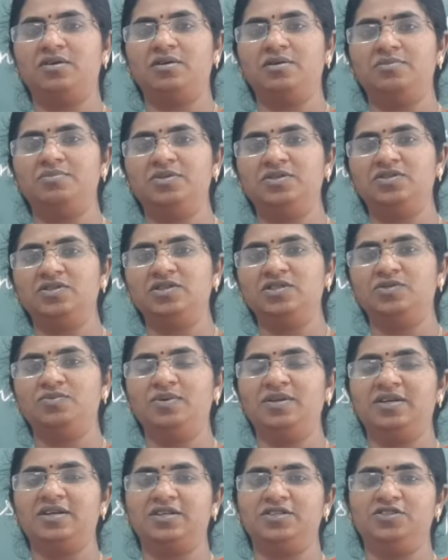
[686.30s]
business
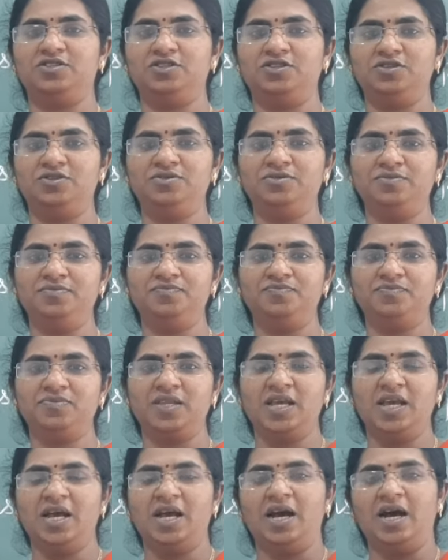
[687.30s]
will continue,
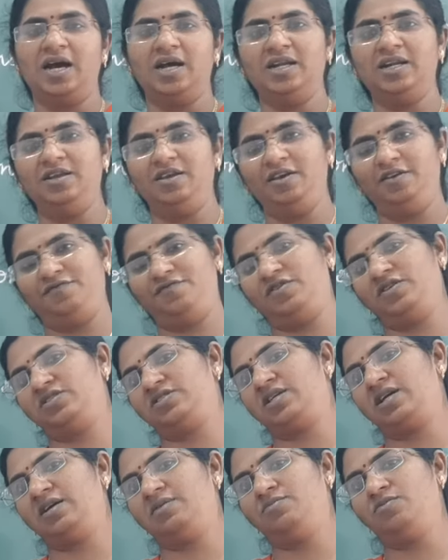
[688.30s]
and if the
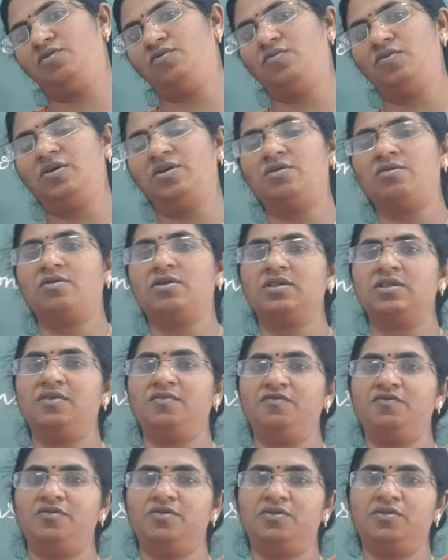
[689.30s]
time over or
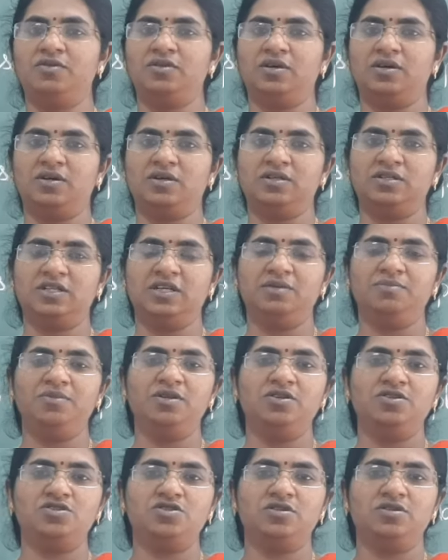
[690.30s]
the
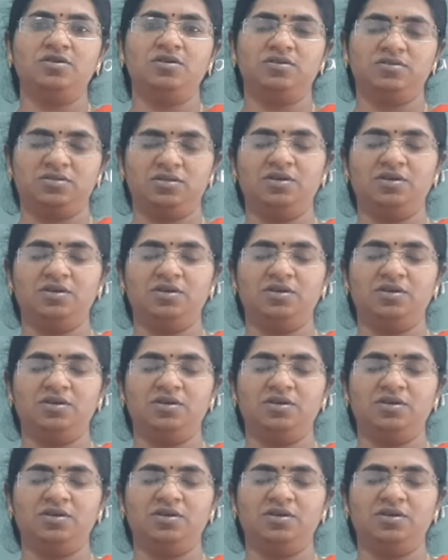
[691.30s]
termination is,